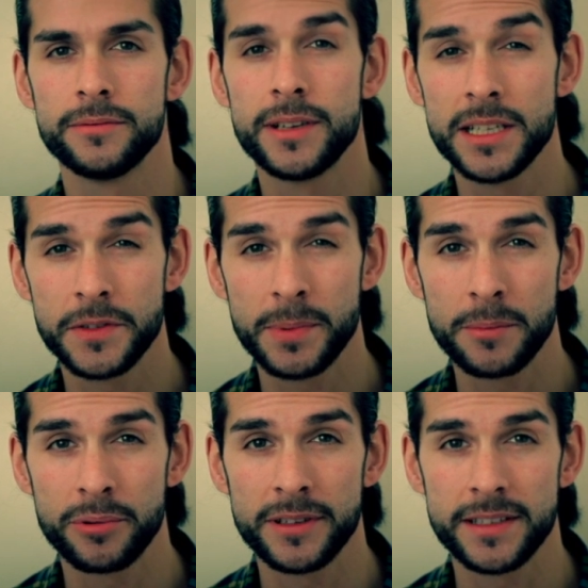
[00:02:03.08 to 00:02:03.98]
ready for
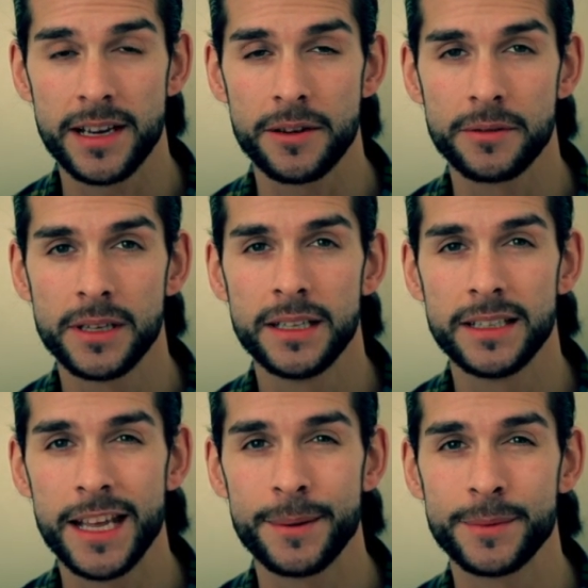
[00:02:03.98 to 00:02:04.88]
being printed out,
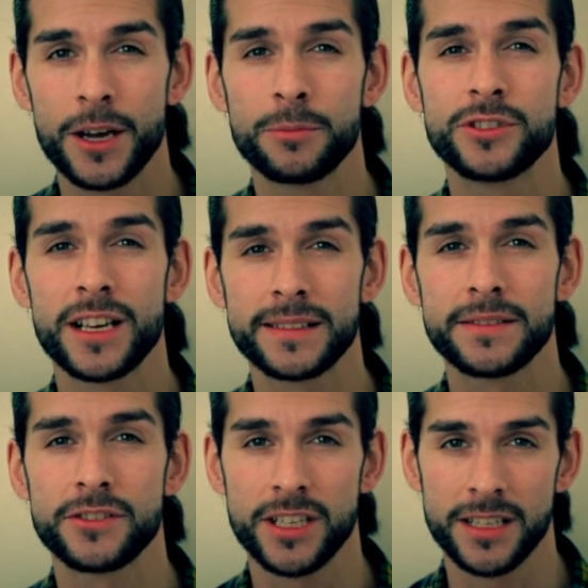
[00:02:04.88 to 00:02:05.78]
named
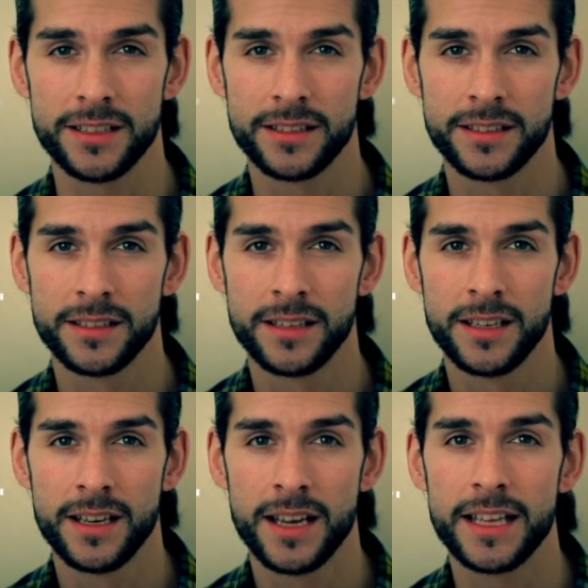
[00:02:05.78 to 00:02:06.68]
Objective Sheet,
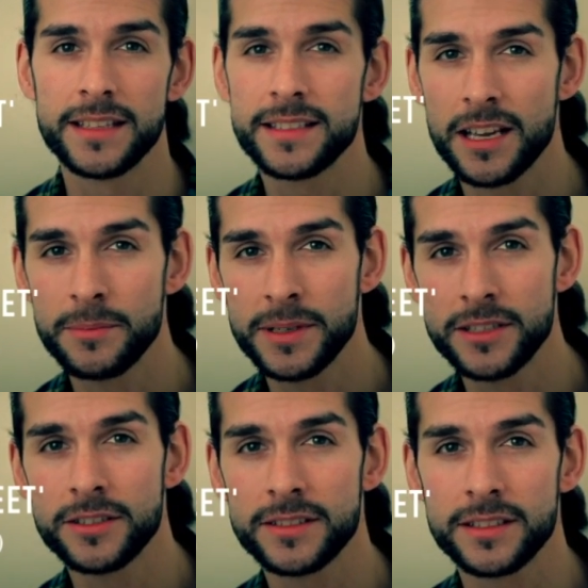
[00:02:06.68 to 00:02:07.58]
and this can be
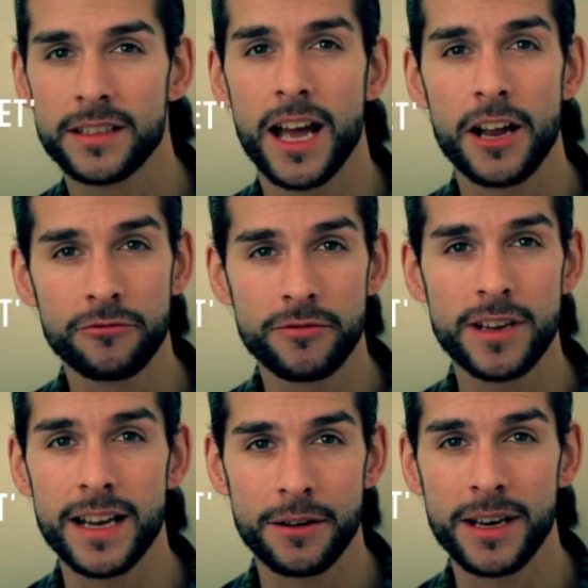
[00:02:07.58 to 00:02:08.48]
looked and
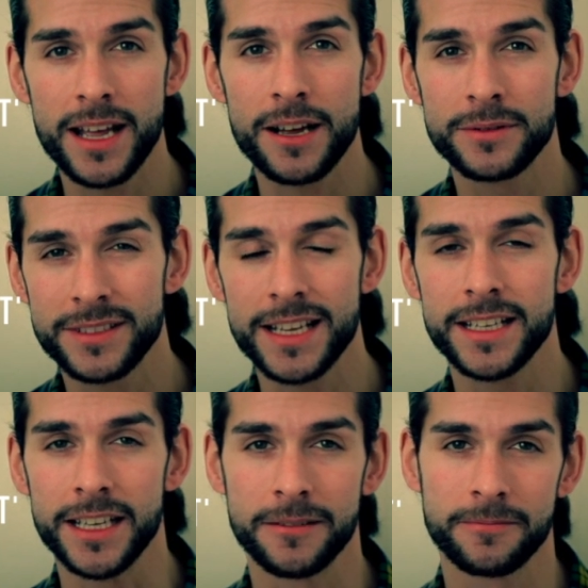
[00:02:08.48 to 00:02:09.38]
read out loud
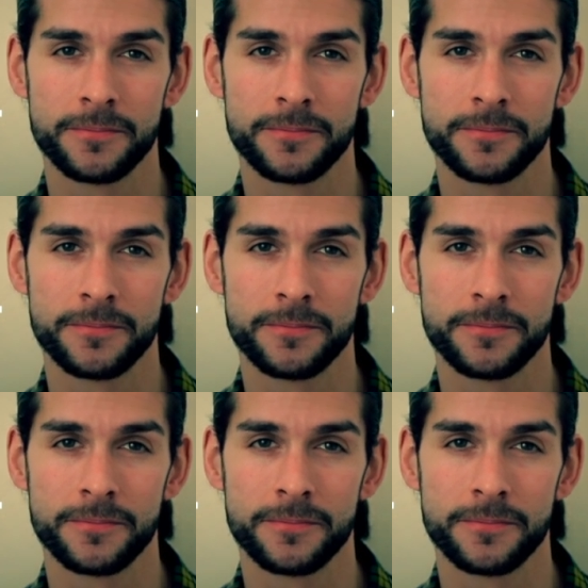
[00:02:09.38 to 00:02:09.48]
daily.